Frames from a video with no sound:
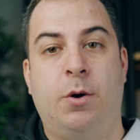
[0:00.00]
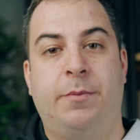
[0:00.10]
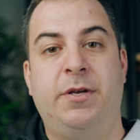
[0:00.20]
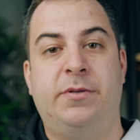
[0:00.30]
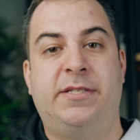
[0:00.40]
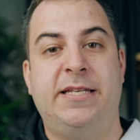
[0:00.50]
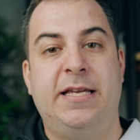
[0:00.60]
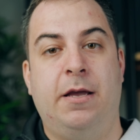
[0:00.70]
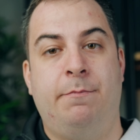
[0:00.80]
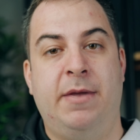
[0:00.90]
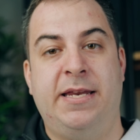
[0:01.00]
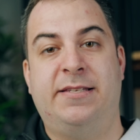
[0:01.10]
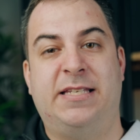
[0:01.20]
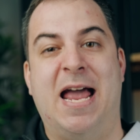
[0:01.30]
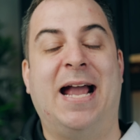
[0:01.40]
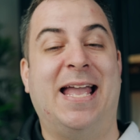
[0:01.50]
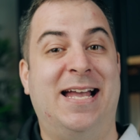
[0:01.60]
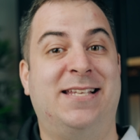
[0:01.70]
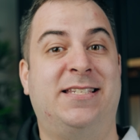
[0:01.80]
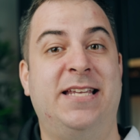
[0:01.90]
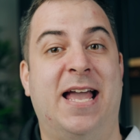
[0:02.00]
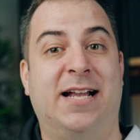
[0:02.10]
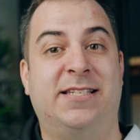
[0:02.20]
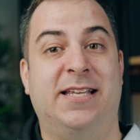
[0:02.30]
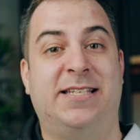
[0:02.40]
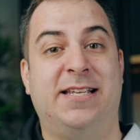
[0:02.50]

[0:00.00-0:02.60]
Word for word: OWC MiniStack STX is a